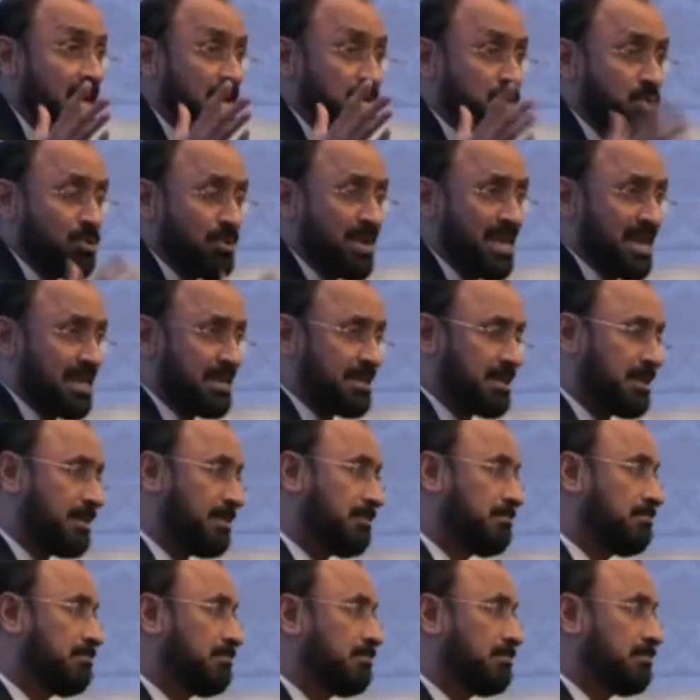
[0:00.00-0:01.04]
do it.
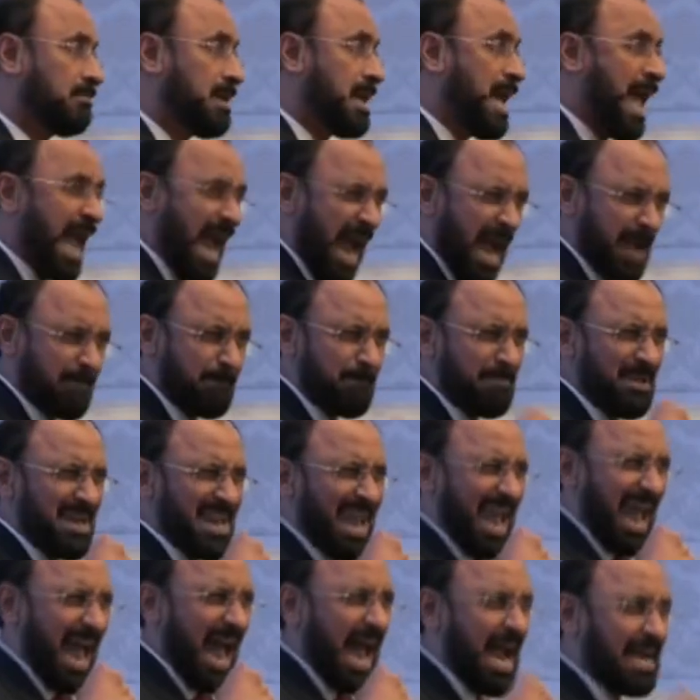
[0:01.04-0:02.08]
And be
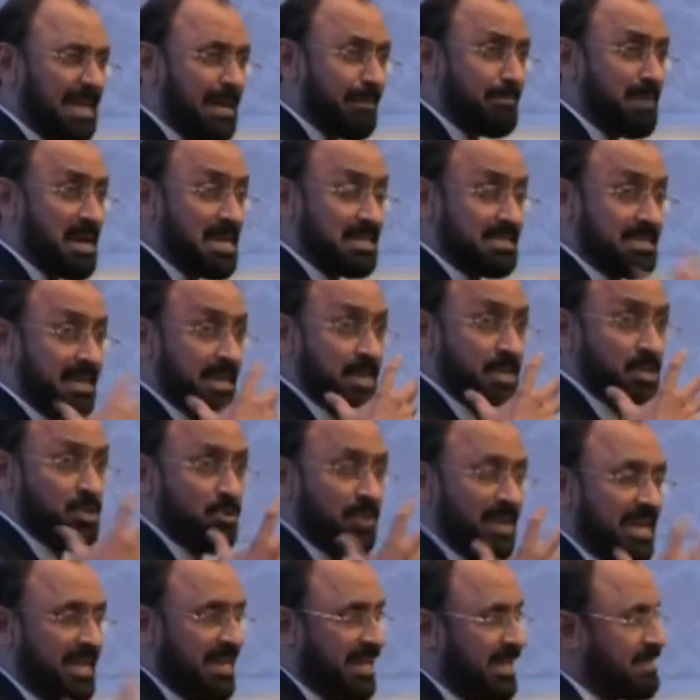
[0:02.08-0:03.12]
adamant in
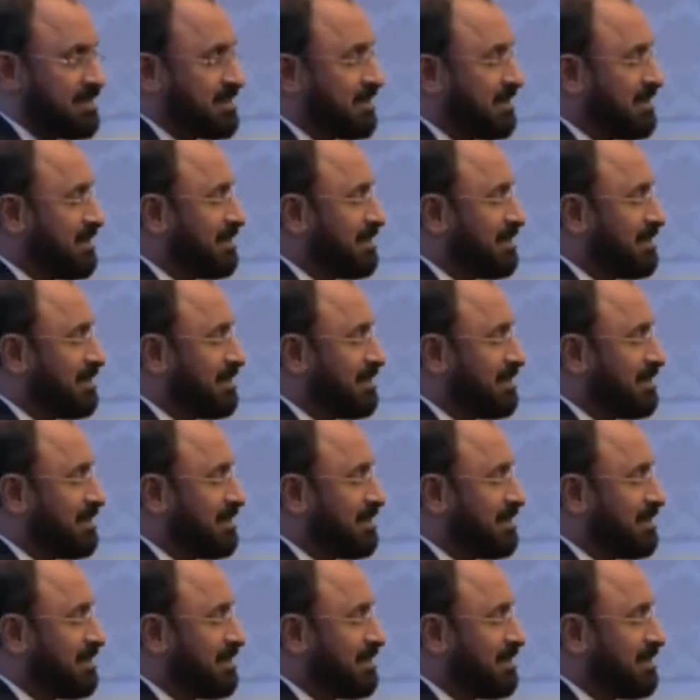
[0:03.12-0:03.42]
doing it.